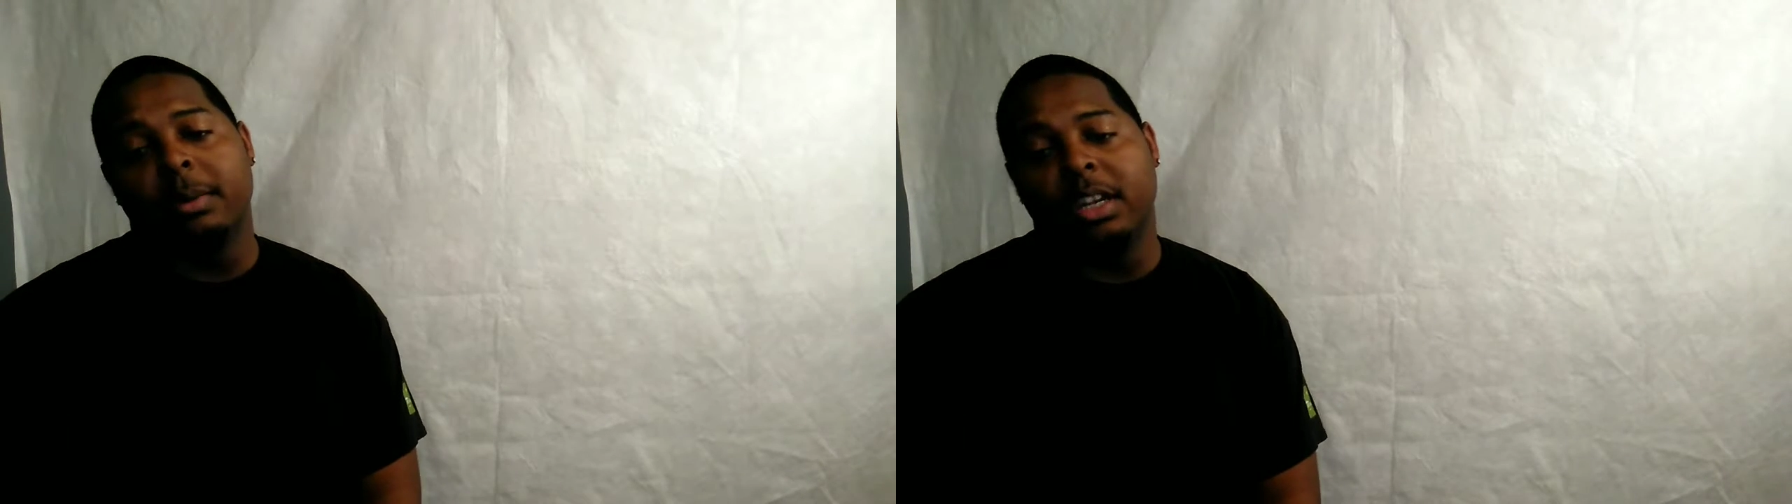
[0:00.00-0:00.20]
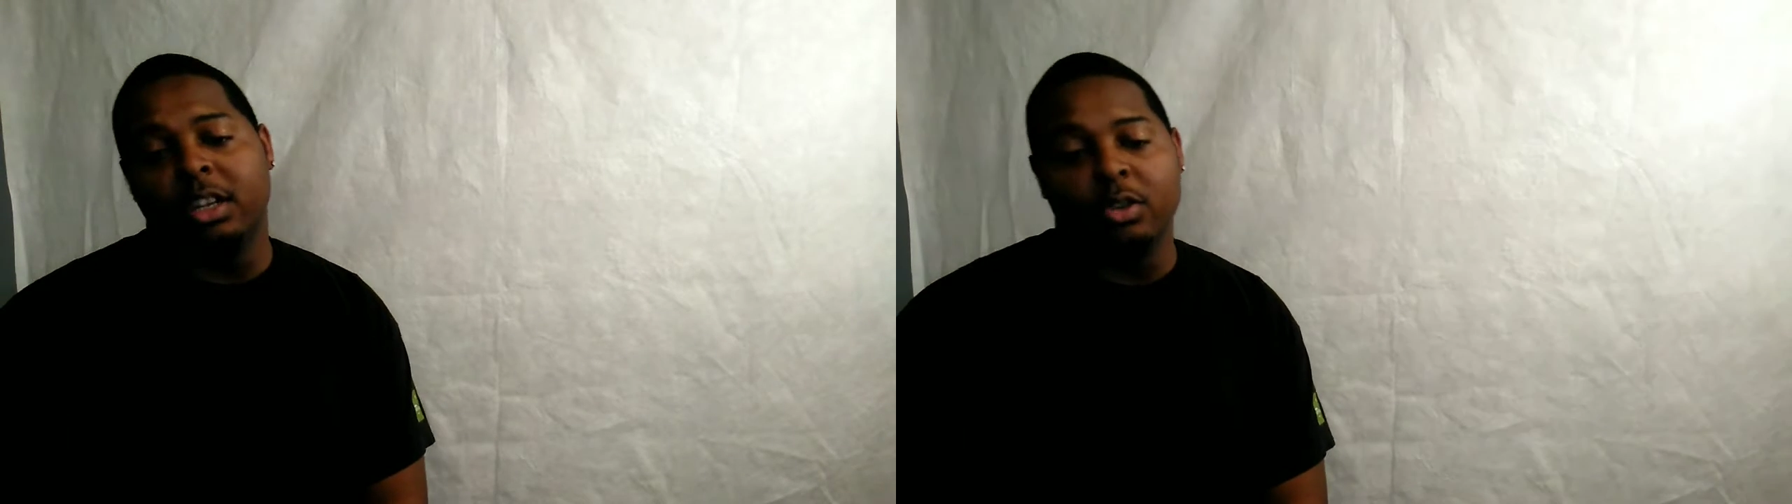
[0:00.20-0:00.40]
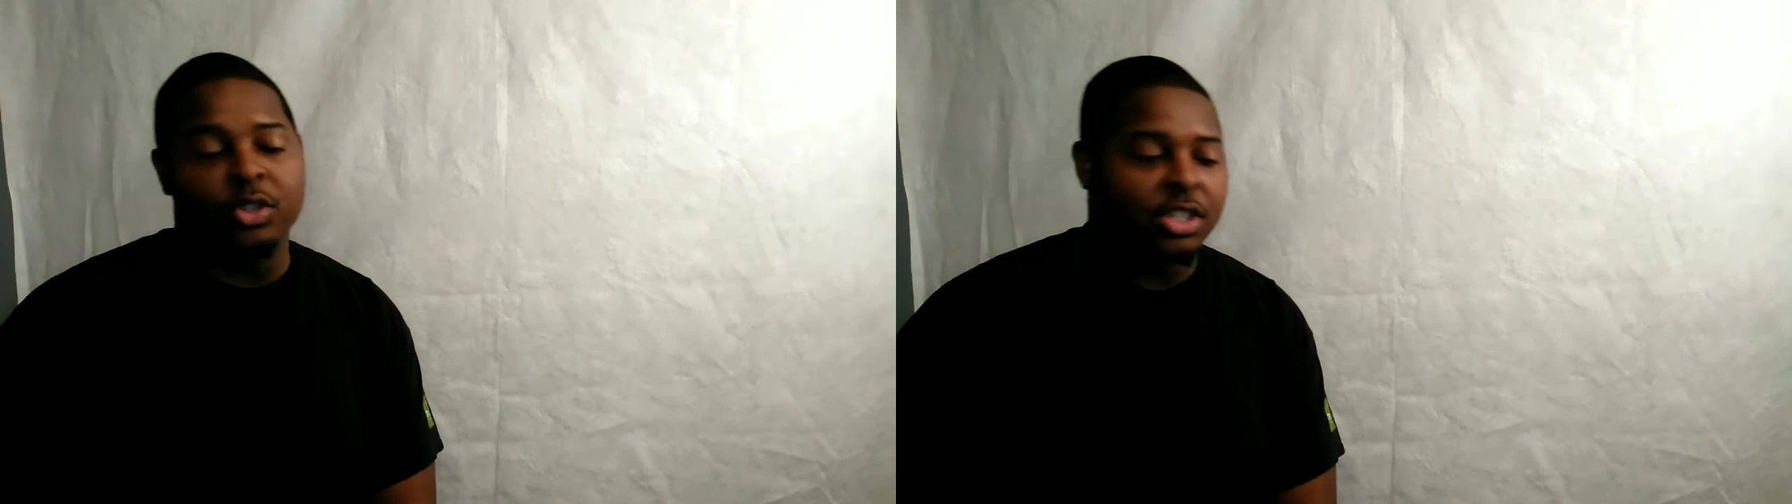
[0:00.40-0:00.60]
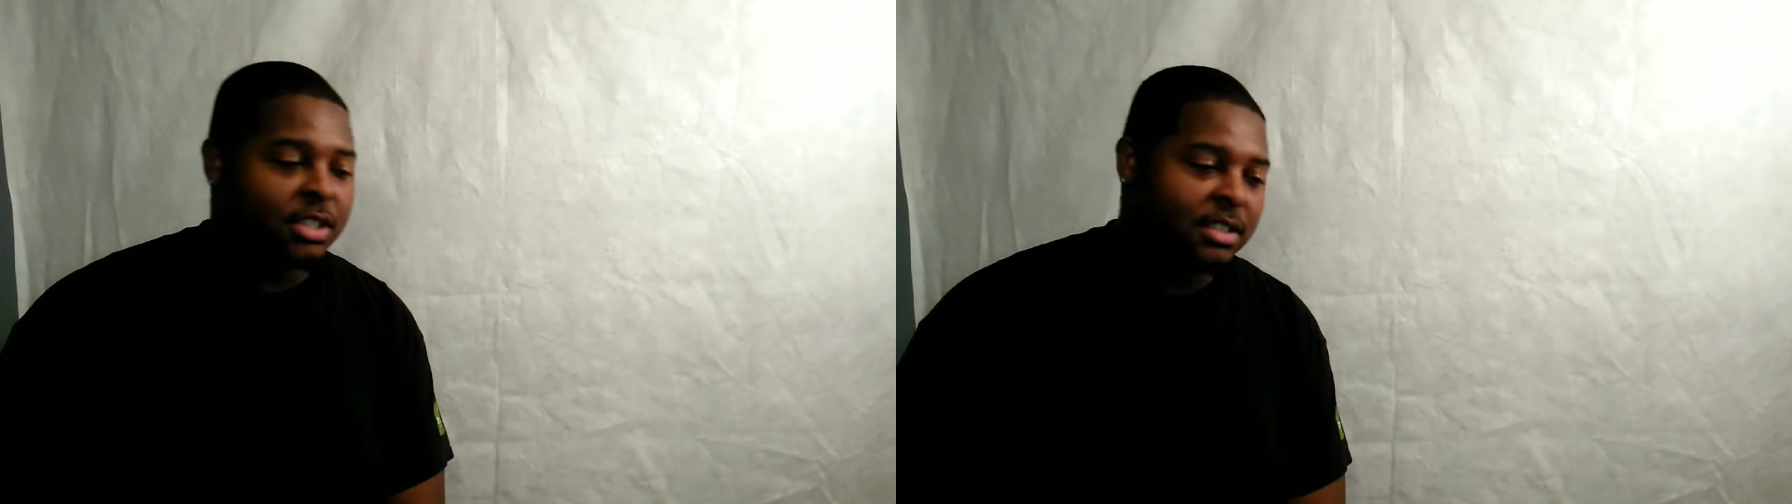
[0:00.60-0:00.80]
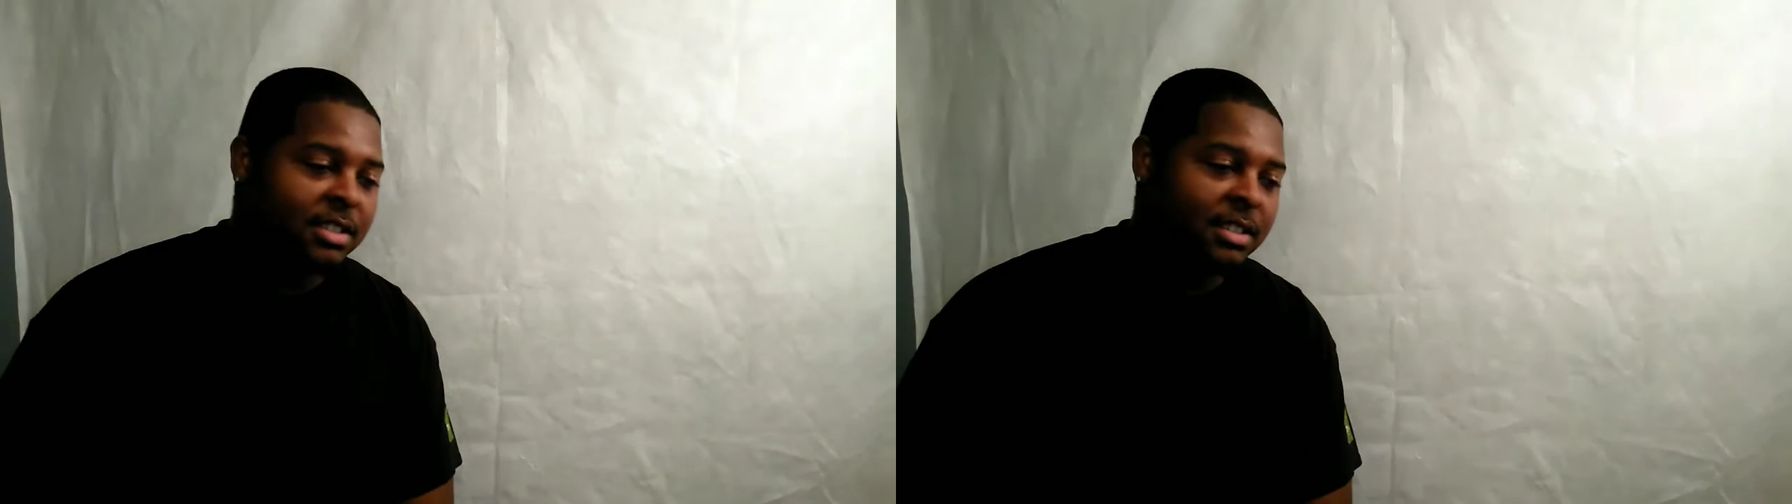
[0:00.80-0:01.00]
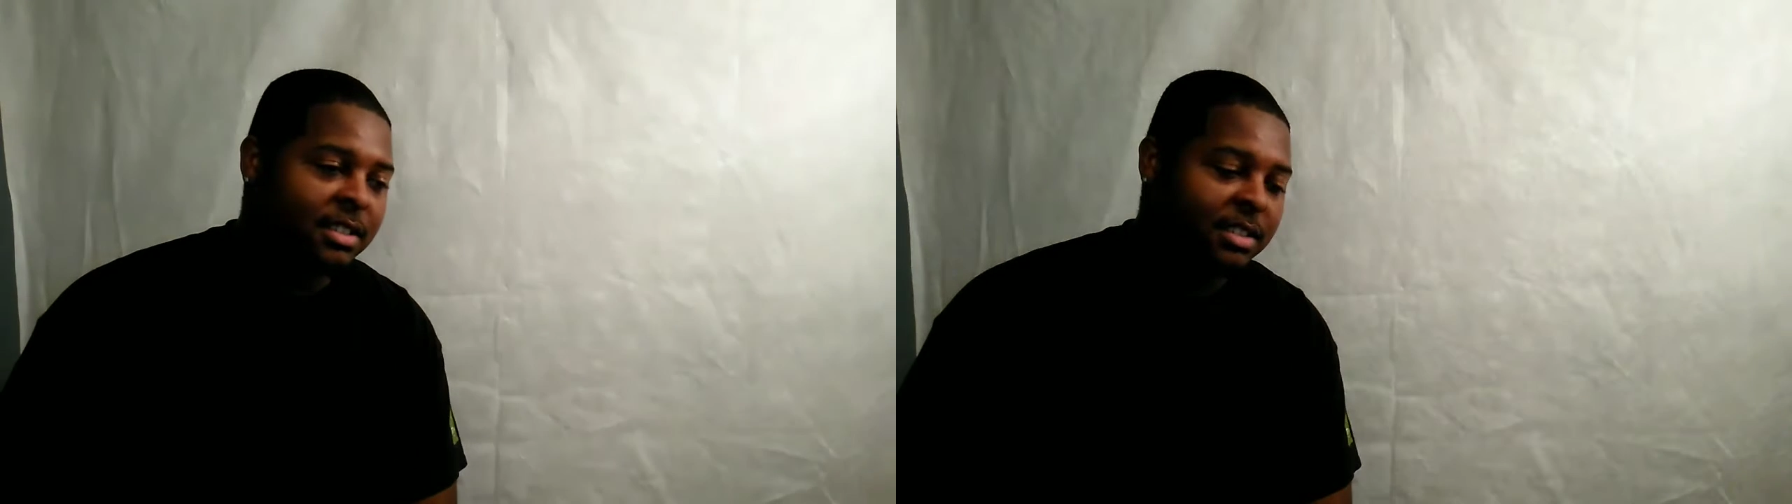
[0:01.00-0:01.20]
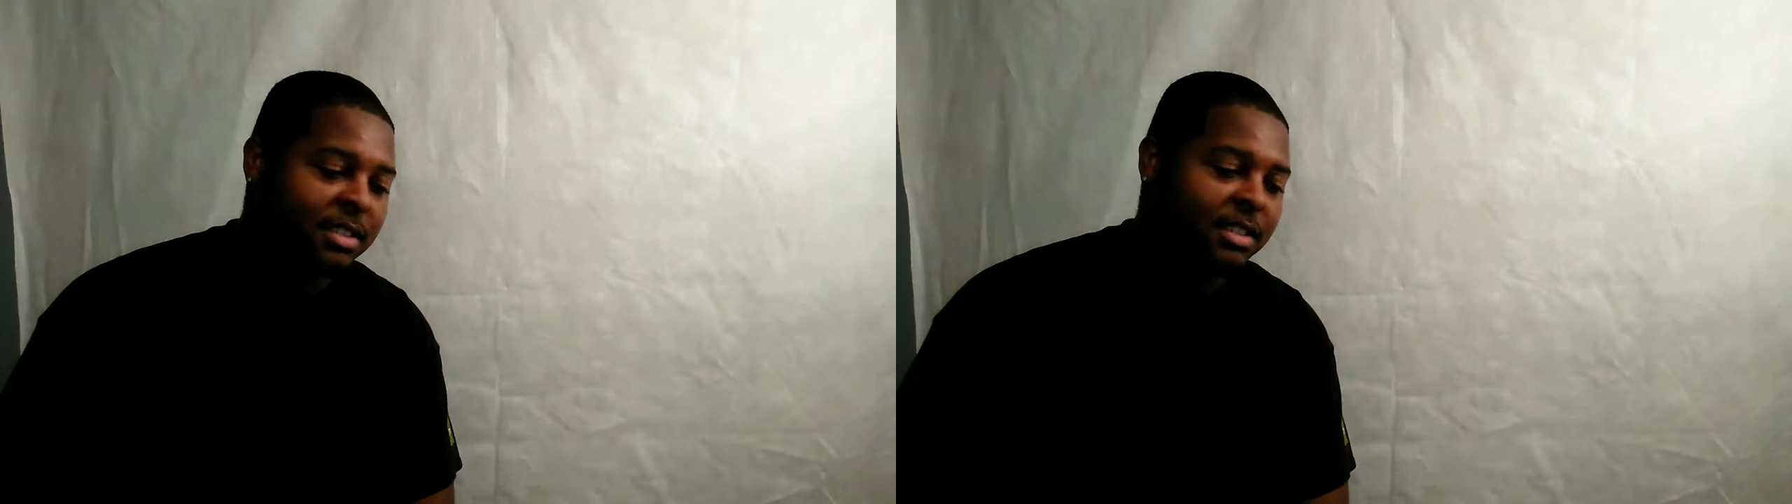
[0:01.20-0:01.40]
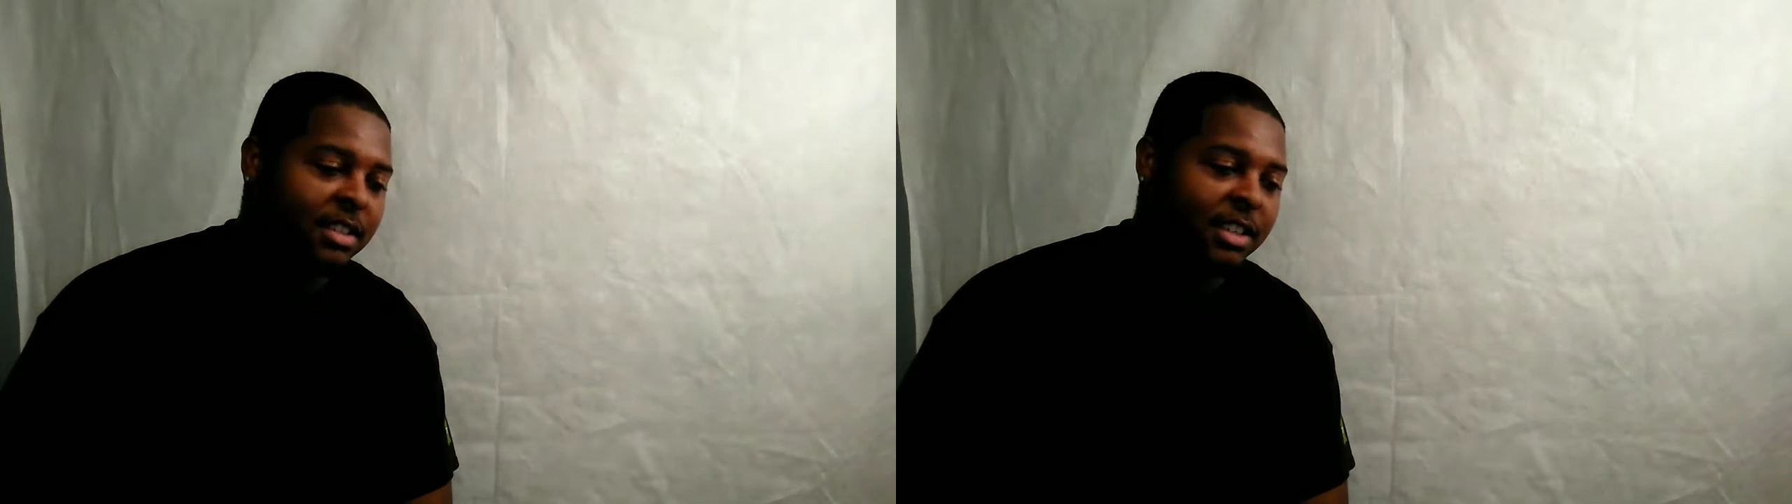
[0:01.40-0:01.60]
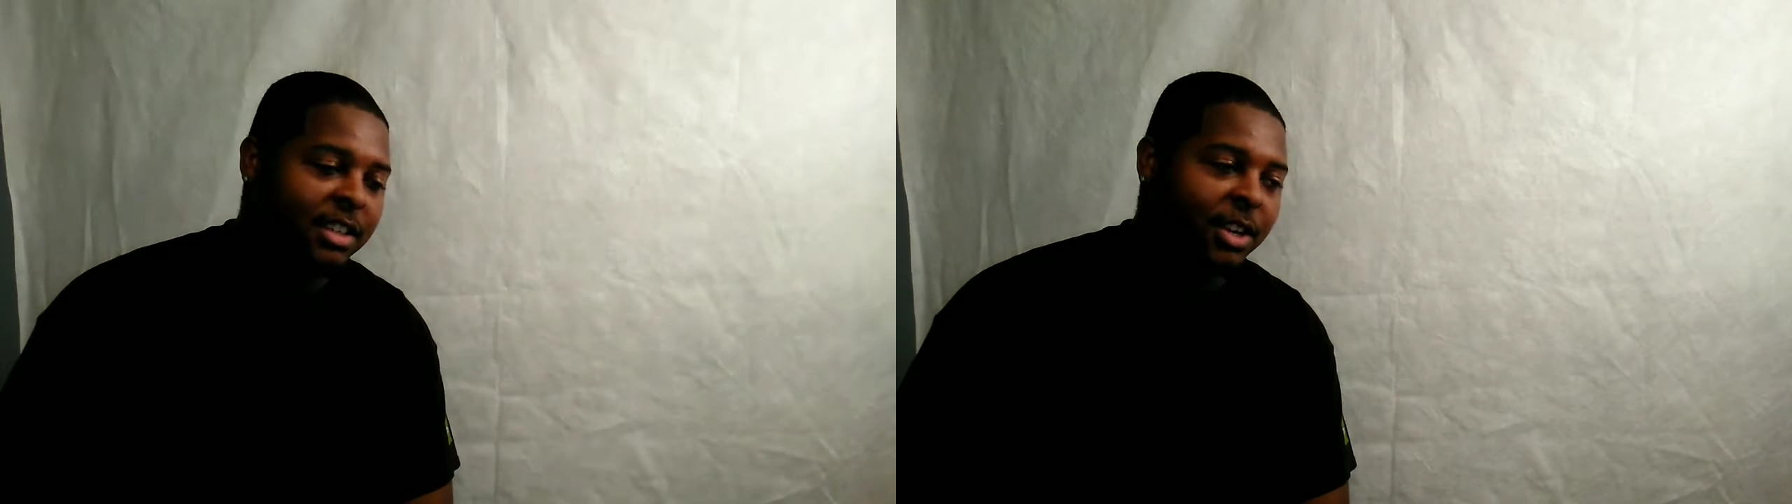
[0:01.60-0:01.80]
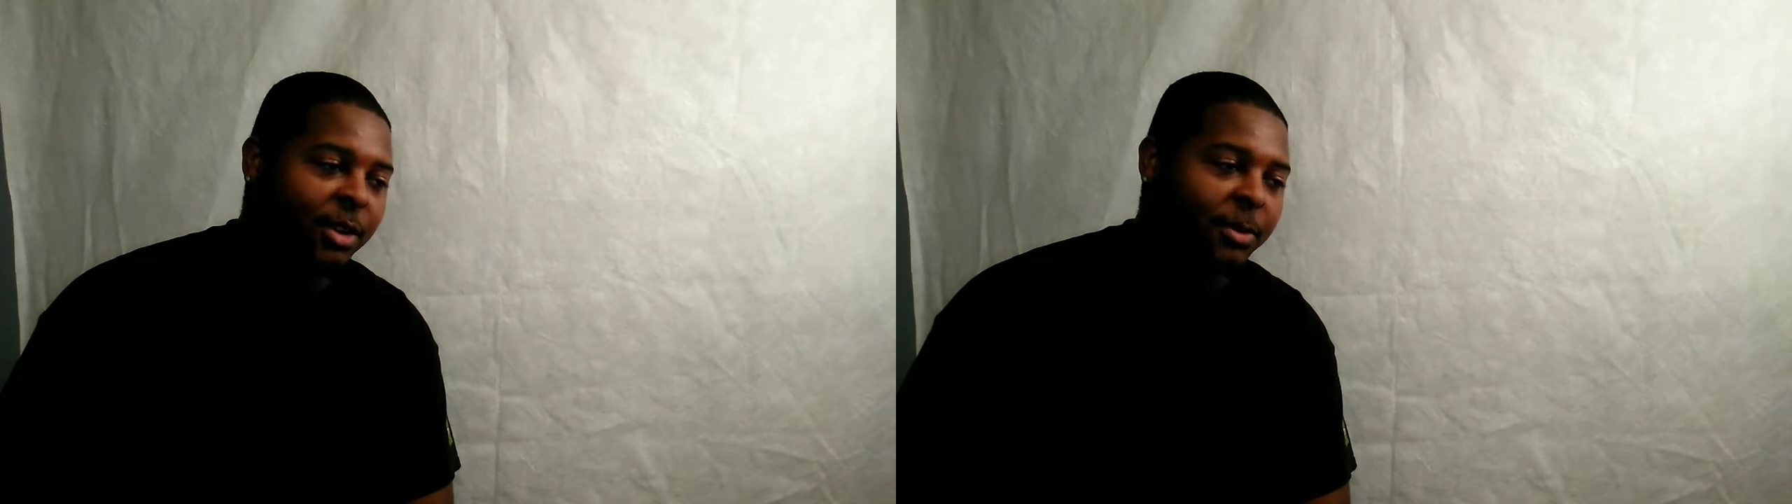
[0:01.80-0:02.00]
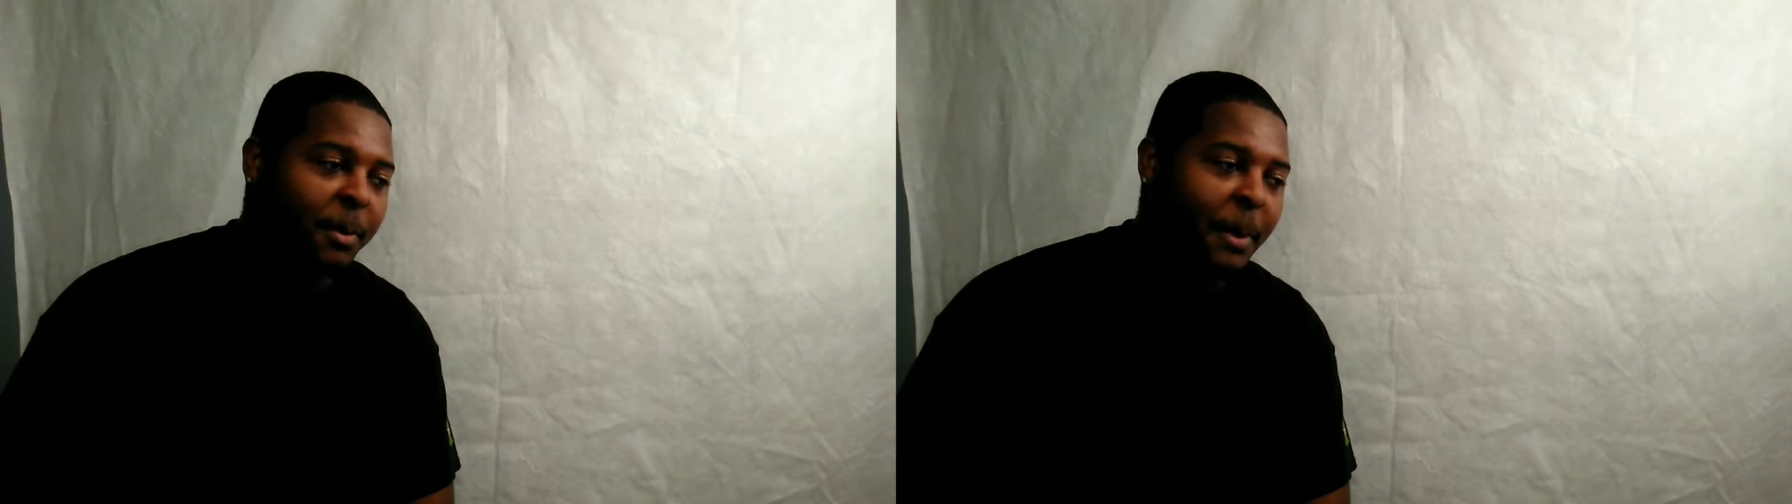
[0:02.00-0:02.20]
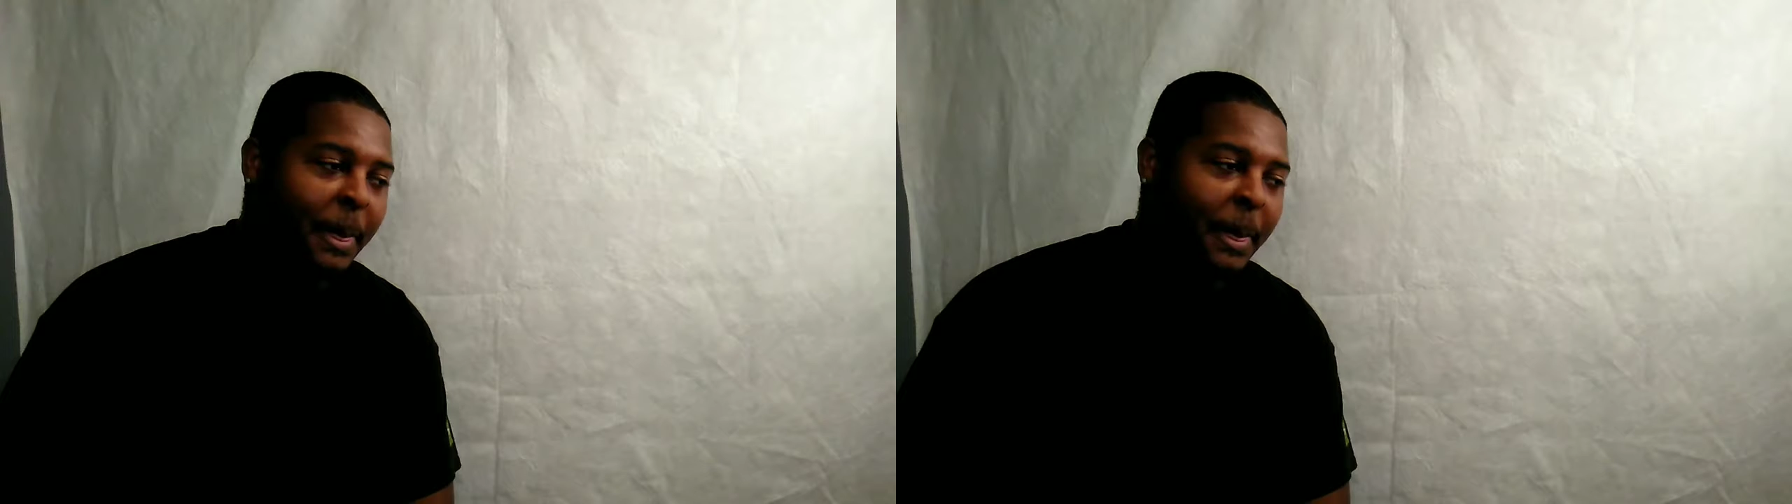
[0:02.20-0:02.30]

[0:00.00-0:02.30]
And illusions, you know,